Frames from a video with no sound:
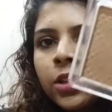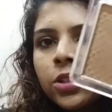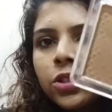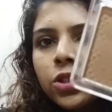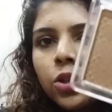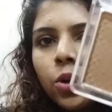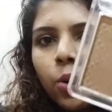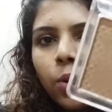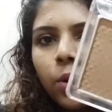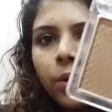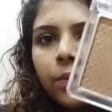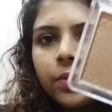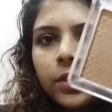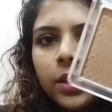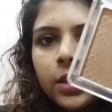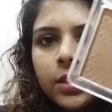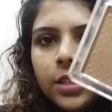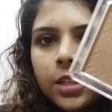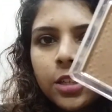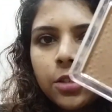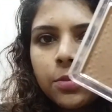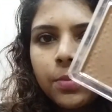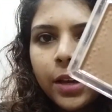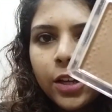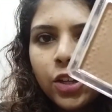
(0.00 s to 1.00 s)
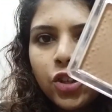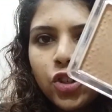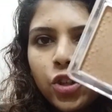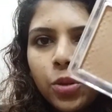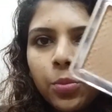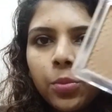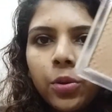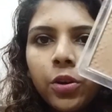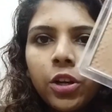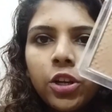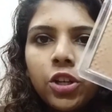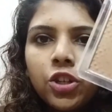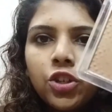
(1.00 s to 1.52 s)
So this is my
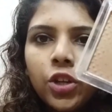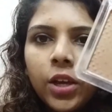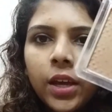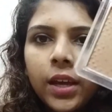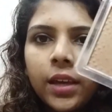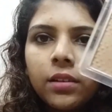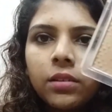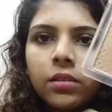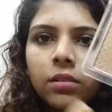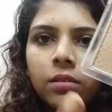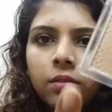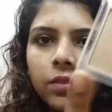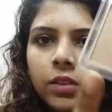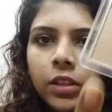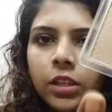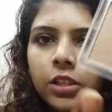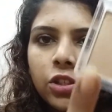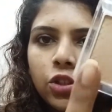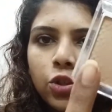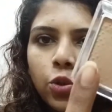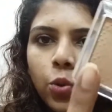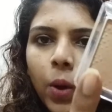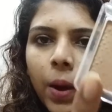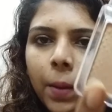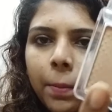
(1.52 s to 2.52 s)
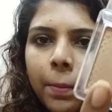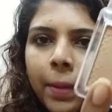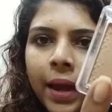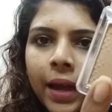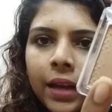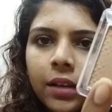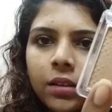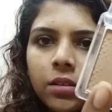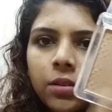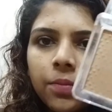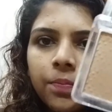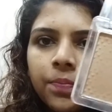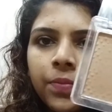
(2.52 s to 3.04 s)
shimmery shade. These 2 are
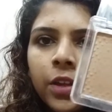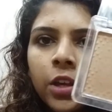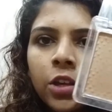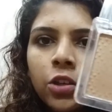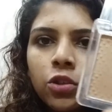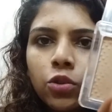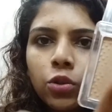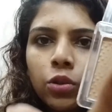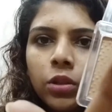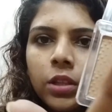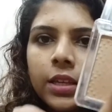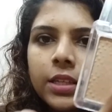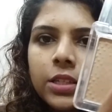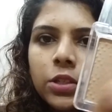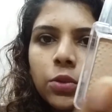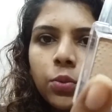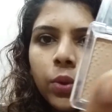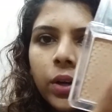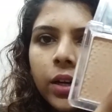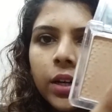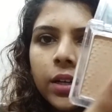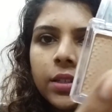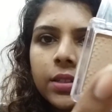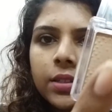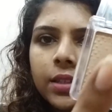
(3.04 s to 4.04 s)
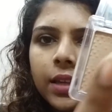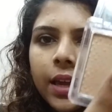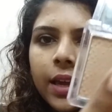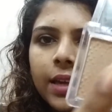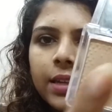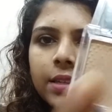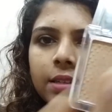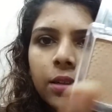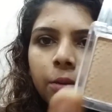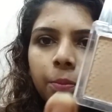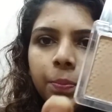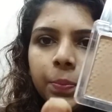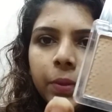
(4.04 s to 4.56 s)
matte. So this works
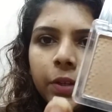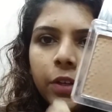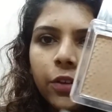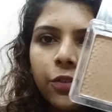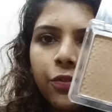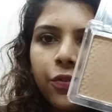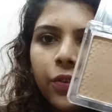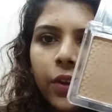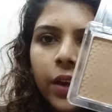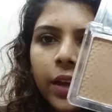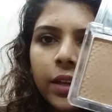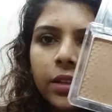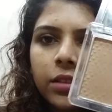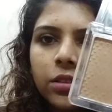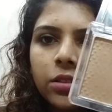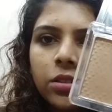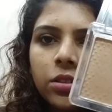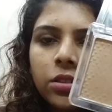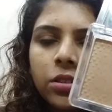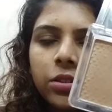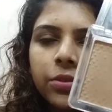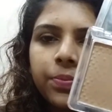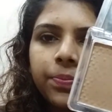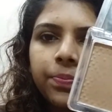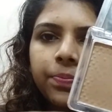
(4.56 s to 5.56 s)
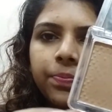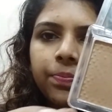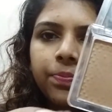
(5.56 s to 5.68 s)
as a perfect.